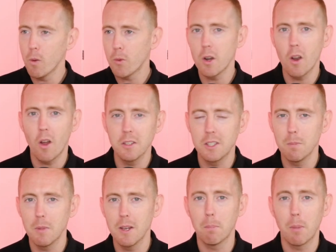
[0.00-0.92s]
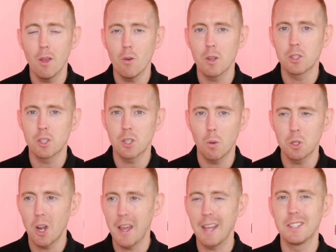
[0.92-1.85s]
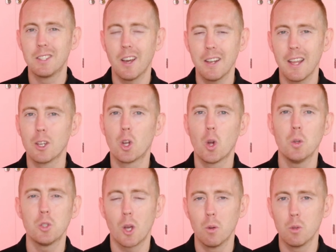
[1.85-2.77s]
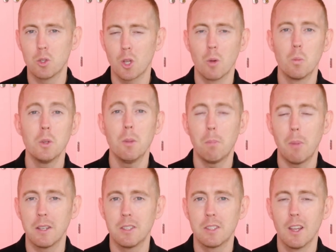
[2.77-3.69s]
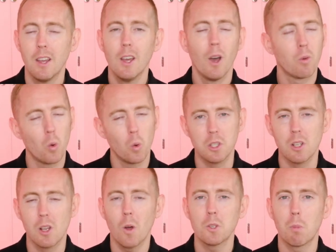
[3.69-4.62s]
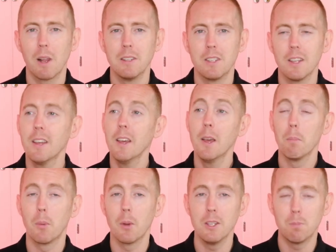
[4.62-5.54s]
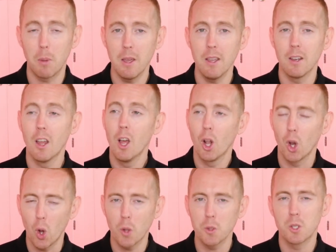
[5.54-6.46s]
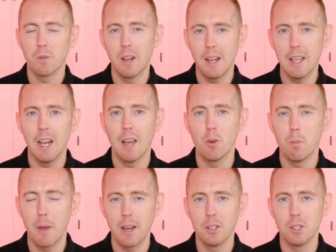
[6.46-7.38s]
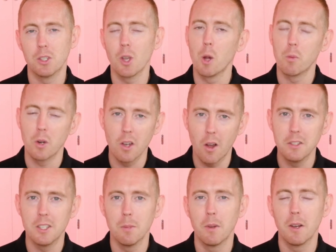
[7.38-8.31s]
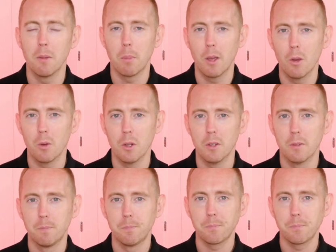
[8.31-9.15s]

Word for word: Over a ninety minute period, Solskjaer has done it and gone toe to toe with the best. Of course, he's lost plenty, but he's beaten lots of elite level managers over a ninety minute period.